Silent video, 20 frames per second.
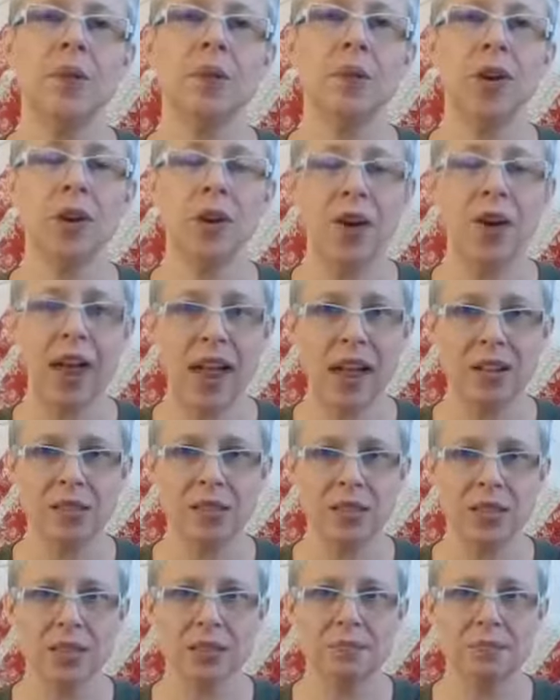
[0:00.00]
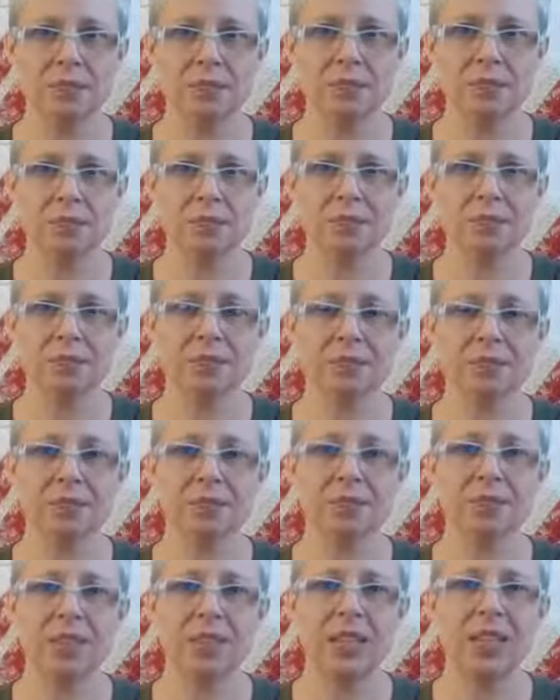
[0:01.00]
We are held
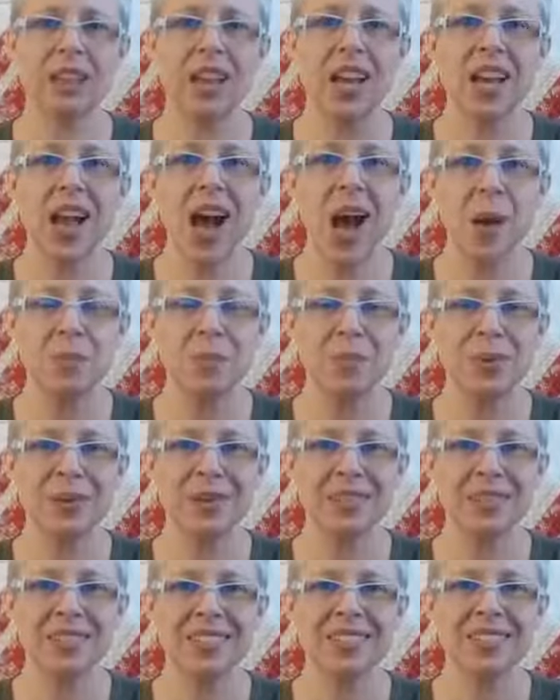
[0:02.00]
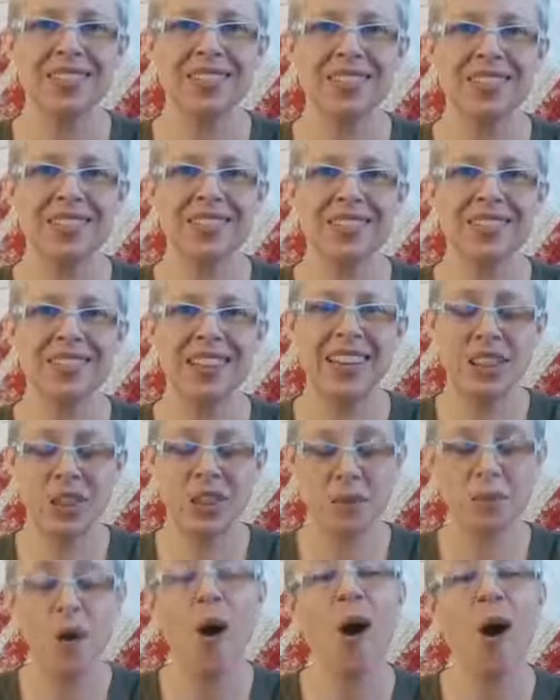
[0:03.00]
in the cup, in
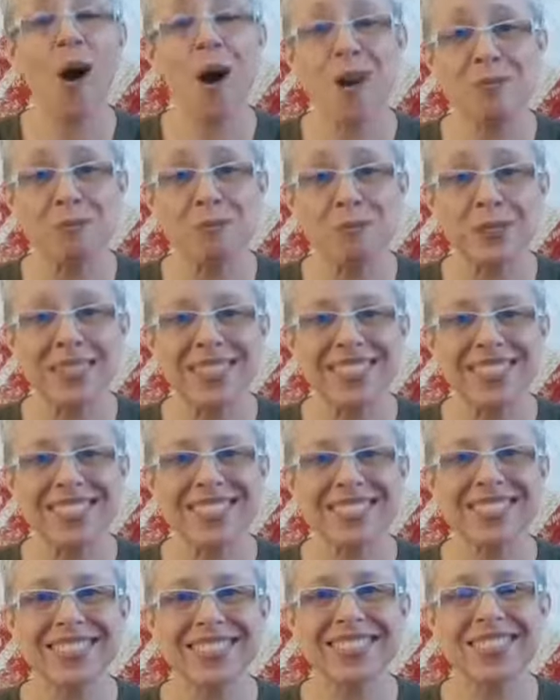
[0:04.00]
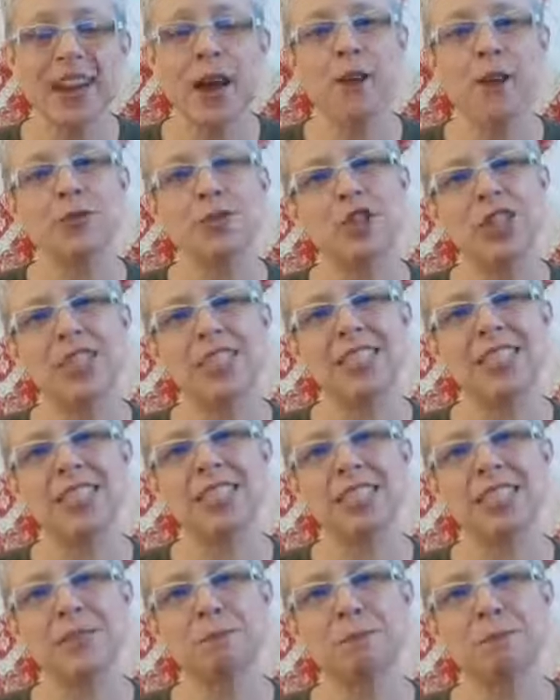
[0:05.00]
the palms of
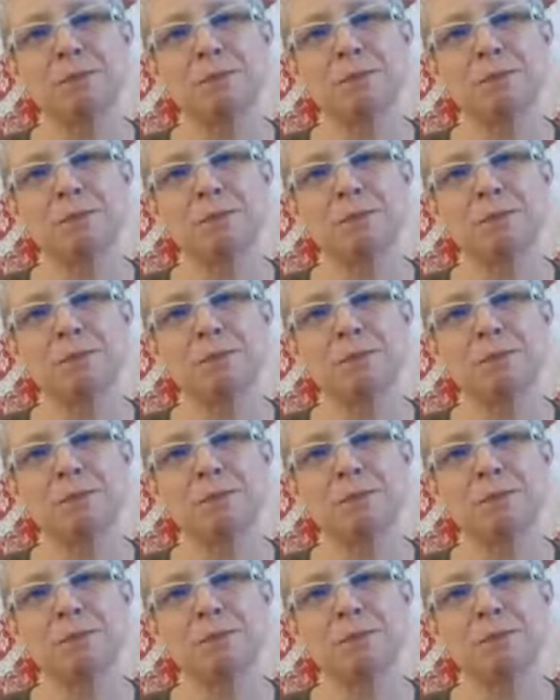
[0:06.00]
Jesus.